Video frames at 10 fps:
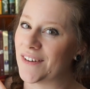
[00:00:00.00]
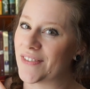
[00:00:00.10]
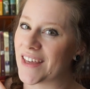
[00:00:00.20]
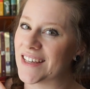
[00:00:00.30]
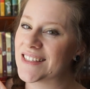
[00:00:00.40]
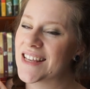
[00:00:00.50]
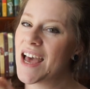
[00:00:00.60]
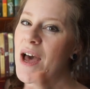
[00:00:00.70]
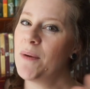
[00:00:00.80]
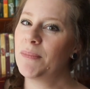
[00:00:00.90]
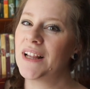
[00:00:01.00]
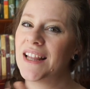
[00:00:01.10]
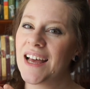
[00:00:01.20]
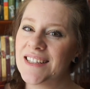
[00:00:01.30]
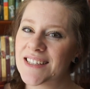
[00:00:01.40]
of this,
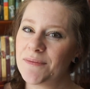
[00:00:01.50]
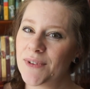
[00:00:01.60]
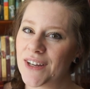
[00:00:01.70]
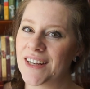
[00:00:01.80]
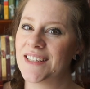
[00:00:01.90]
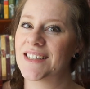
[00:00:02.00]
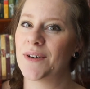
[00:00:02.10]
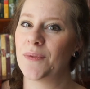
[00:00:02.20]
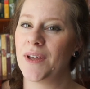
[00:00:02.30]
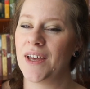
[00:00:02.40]
plus some goodies that